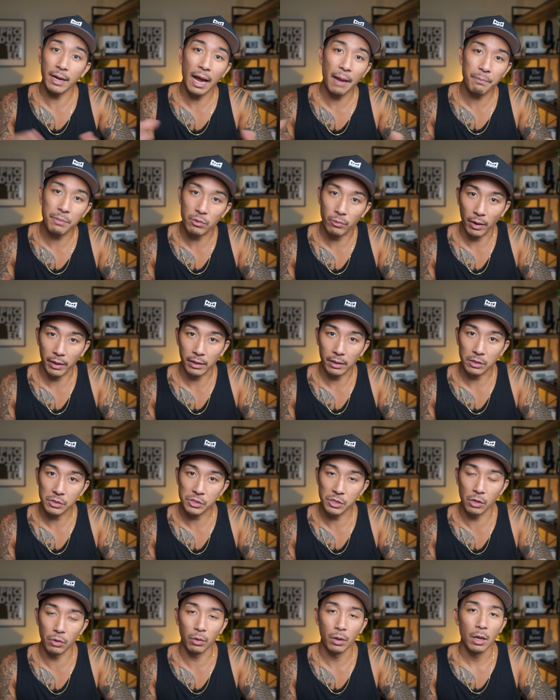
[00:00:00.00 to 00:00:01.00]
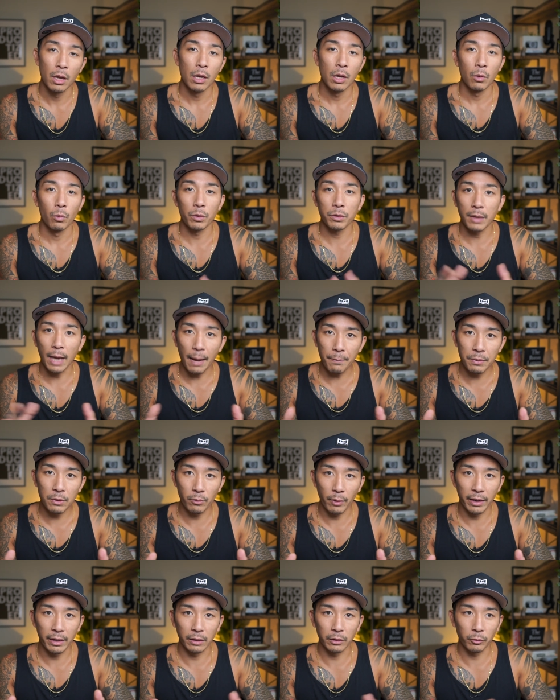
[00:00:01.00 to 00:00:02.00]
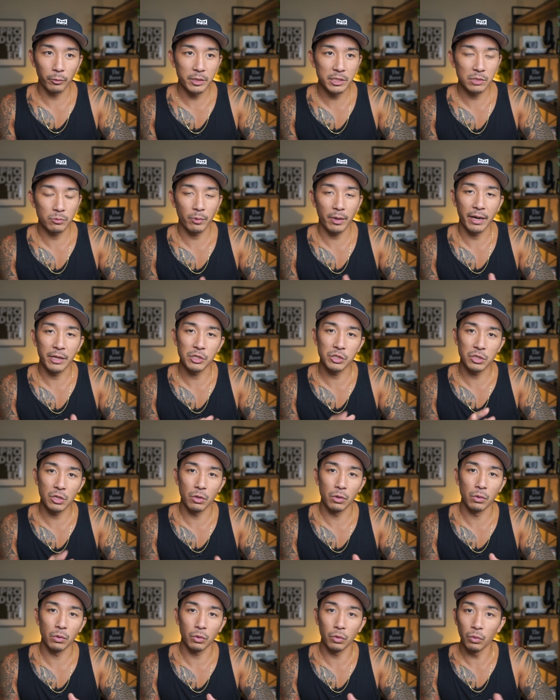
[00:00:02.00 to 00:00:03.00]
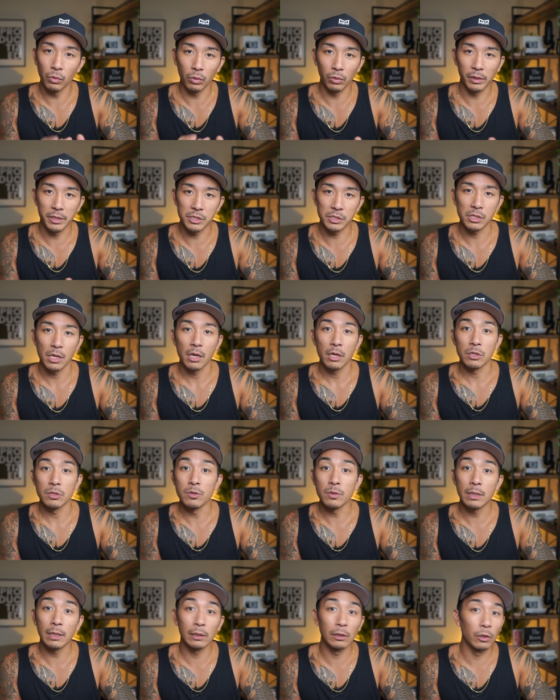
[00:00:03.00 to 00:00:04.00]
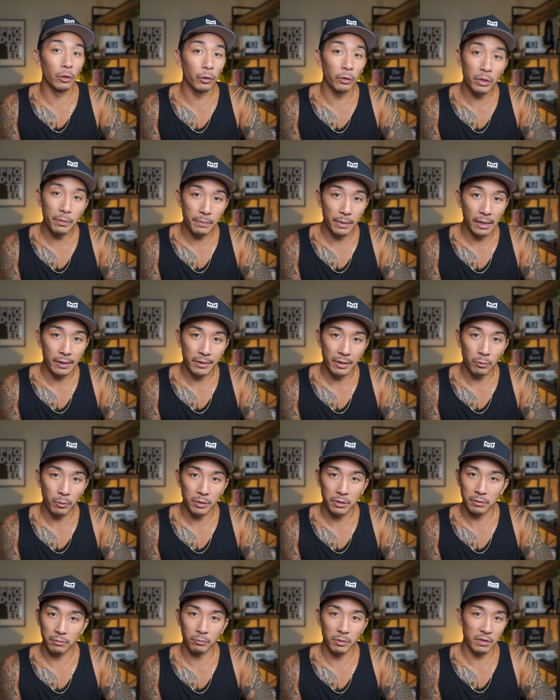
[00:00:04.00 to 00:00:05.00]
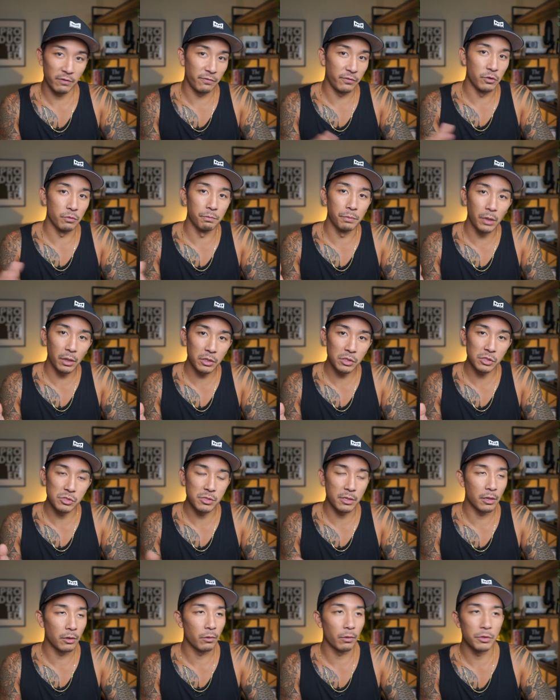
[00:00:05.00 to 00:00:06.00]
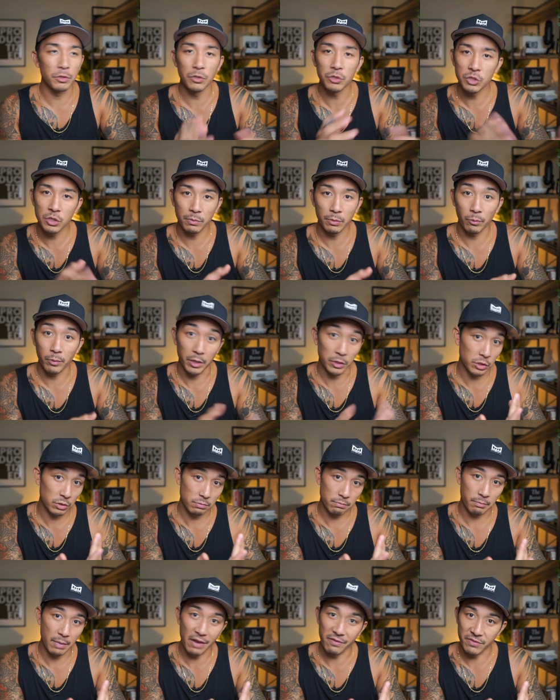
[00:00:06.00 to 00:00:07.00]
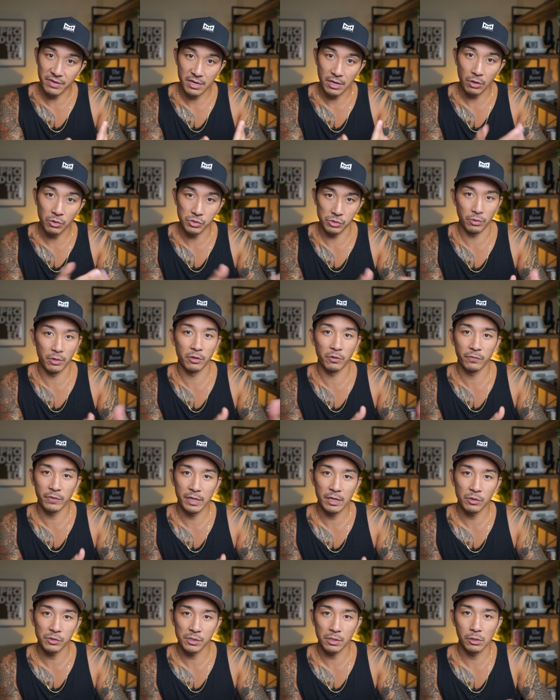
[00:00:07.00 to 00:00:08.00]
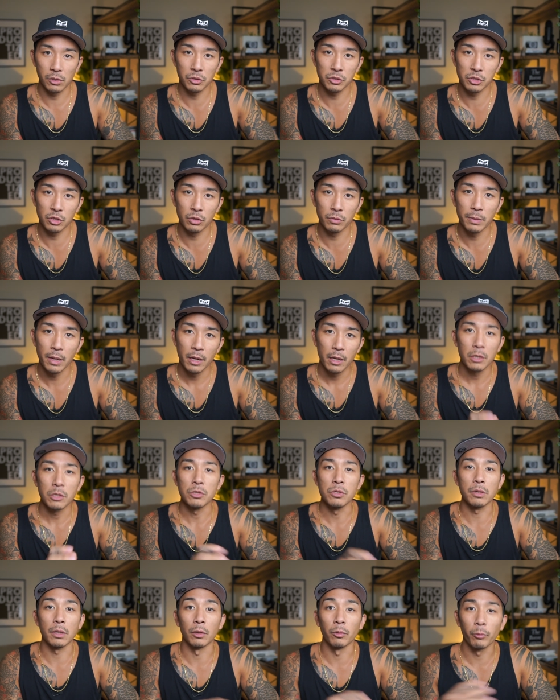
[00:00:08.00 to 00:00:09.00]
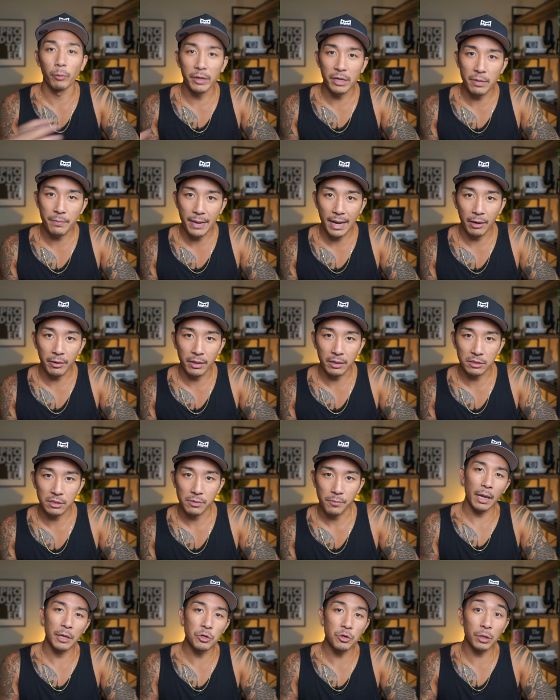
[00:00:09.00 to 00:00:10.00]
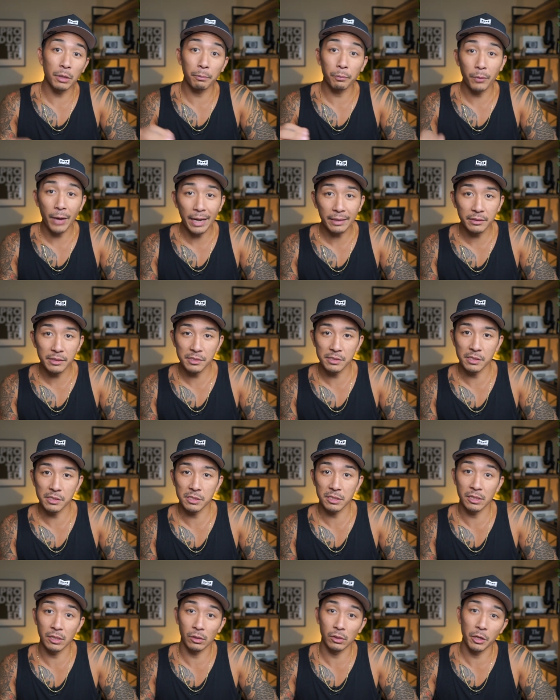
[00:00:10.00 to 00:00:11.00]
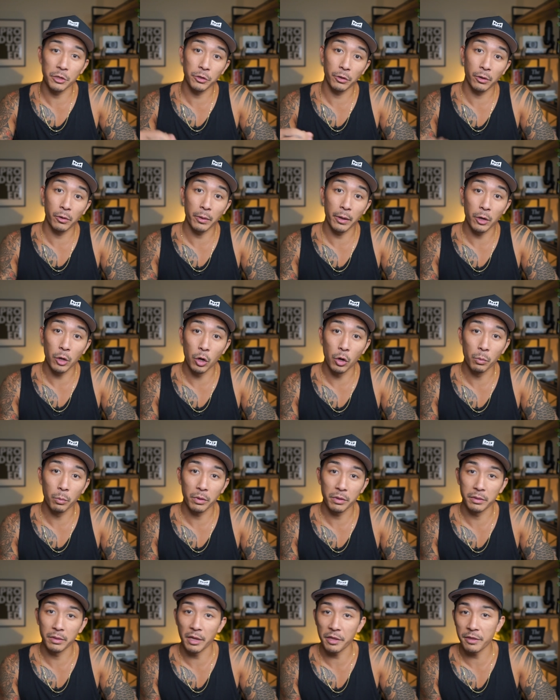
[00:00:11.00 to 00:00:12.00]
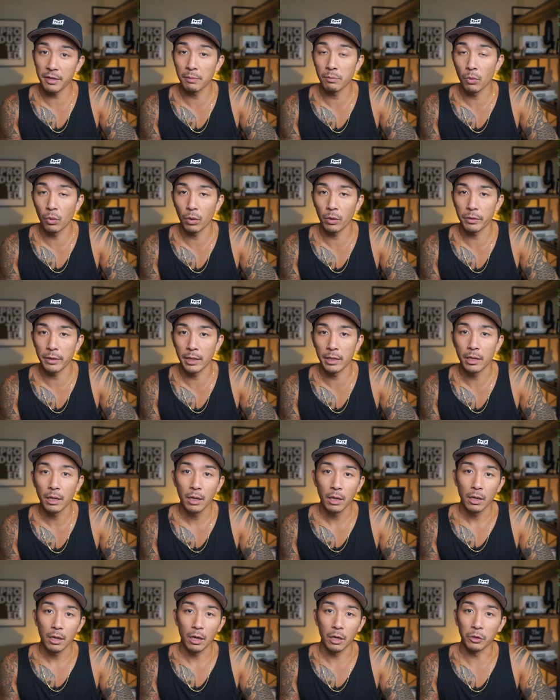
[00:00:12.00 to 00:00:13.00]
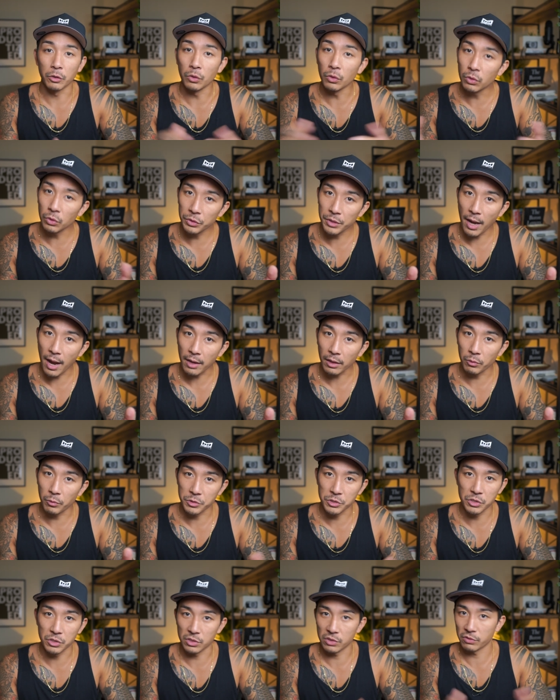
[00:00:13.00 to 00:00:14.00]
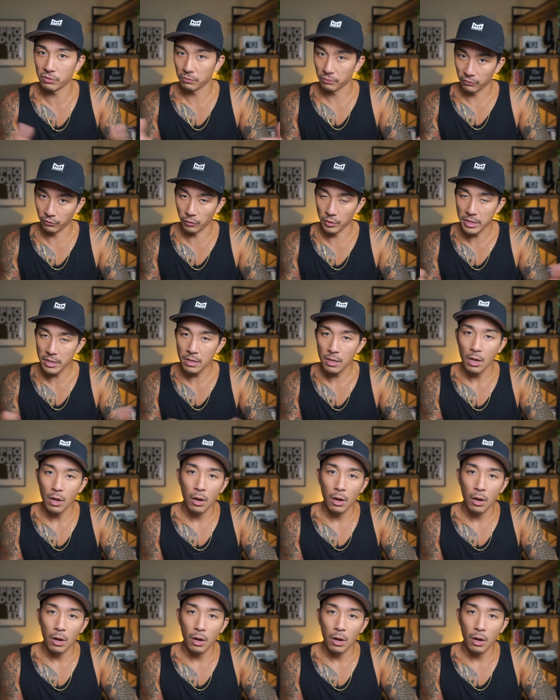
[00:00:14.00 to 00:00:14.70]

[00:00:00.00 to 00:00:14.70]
copywriting. So with copywriting, the reason why it's so cool is you can learn about it with, with a few books. You can go on YouTube and watch my videos or other videos on YouTube. You can read about it and you can practice this skill on your own at home with nothing more than a Google Doc, which is free,